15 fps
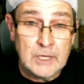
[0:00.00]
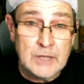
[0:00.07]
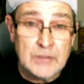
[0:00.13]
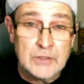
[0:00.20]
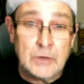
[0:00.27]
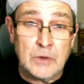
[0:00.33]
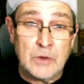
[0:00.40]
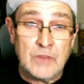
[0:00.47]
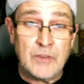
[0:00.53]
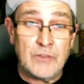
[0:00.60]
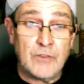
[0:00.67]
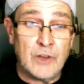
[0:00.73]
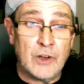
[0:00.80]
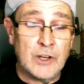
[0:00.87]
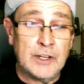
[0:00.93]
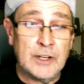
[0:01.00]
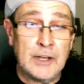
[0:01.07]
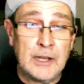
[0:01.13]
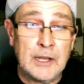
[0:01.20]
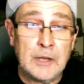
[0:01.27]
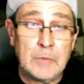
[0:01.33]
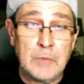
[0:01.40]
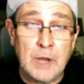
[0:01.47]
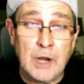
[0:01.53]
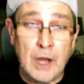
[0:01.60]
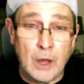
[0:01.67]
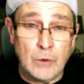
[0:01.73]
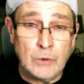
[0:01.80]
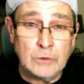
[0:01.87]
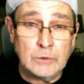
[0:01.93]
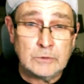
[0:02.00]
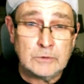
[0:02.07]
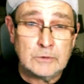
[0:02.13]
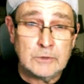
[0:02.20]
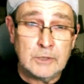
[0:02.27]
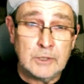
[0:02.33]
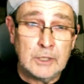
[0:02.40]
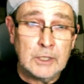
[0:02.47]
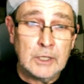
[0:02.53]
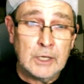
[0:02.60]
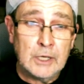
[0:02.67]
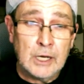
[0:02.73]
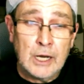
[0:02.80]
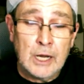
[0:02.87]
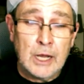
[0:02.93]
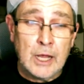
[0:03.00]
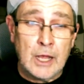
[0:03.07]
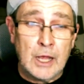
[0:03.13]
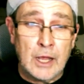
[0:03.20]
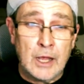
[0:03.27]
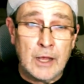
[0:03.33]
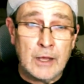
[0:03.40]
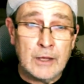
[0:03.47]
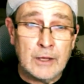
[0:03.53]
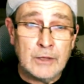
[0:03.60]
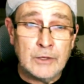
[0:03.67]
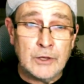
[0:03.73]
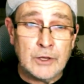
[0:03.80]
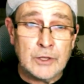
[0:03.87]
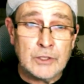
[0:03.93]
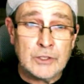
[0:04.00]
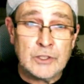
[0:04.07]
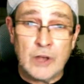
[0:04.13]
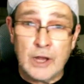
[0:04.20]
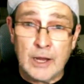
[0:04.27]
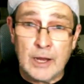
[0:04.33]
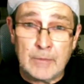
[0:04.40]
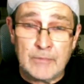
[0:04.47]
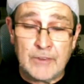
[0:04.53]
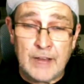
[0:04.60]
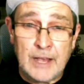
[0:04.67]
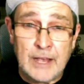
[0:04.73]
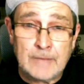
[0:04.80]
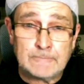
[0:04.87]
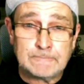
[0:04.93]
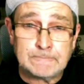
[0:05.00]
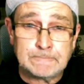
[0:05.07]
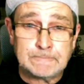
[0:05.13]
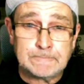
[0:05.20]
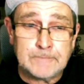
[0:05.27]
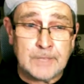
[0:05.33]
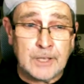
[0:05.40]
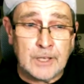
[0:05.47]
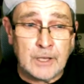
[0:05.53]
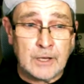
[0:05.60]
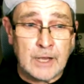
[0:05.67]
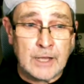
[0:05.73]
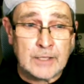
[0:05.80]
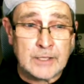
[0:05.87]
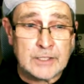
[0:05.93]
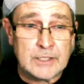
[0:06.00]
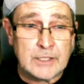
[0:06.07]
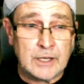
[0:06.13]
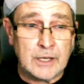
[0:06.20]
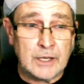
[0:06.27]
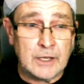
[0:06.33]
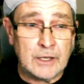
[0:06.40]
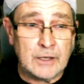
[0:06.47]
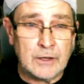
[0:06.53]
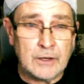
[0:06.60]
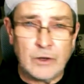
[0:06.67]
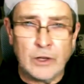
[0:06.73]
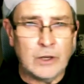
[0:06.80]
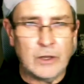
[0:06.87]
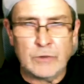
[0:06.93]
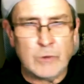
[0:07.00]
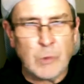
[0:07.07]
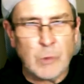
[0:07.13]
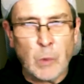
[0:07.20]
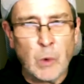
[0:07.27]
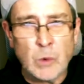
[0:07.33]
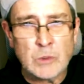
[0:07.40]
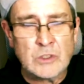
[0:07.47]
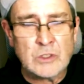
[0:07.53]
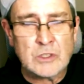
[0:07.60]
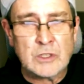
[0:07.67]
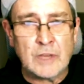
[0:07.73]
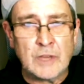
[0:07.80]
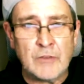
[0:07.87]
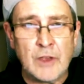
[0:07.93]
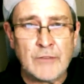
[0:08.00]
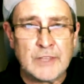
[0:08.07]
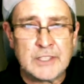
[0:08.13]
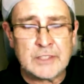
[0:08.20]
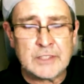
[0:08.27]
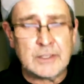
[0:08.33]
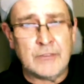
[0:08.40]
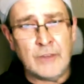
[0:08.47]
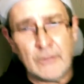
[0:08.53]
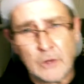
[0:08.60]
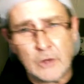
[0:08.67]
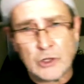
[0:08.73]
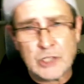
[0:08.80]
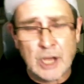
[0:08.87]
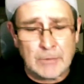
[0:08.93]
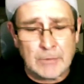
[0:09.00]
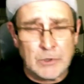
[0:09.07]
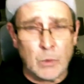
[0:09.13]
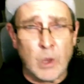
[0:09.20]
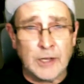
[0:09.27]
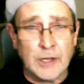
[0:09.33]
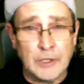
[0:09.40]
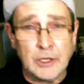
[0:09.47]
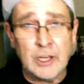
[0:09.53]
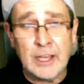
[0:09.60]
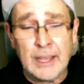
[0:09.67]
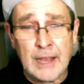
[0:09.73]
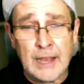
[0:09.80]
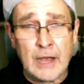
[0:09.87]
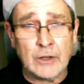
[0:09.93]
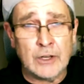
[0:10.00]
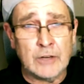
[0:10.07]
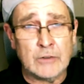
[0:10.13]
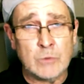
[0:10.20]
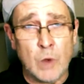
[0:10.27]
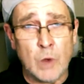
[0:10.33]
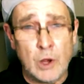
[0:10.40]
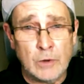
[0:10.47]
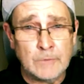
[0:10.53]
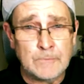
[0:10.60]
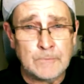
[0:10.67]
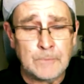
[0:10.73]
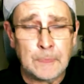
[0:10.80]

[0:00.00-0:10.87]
So if you follow the link below, uh, you can sign up for that, and that's uh, got a lot of rewards. If you haven't, if you haven't got chapter one, you can get that on there as well.